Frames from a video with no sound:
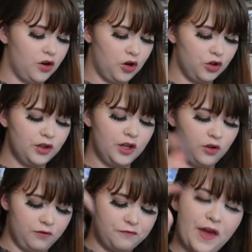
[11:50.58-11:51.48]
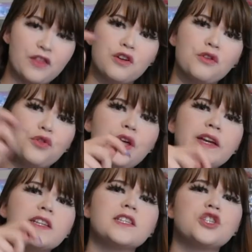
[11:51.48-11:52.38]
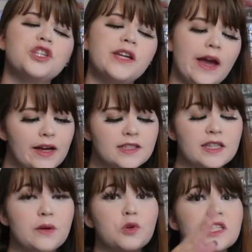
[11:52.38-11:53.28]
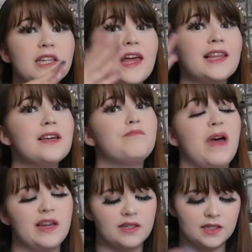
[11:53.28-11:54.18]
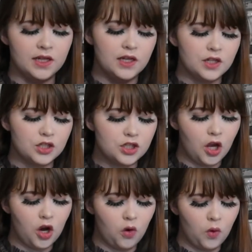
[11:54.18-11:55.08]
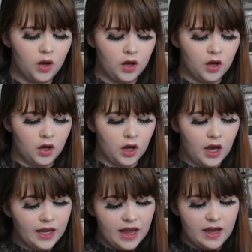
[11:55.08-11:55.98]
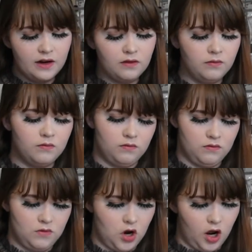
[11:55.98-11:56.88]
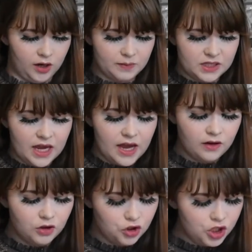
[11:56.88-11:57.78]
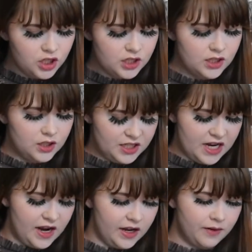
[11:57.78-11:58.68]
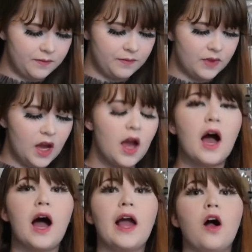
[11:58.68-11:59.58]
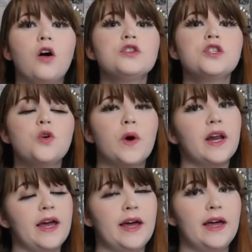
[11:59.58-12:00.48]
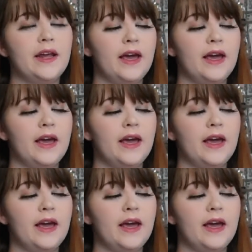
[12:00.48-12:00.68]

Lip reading: her little feather things that she has, they were slightly bent. So, again, not upset, just stating. I also went ahead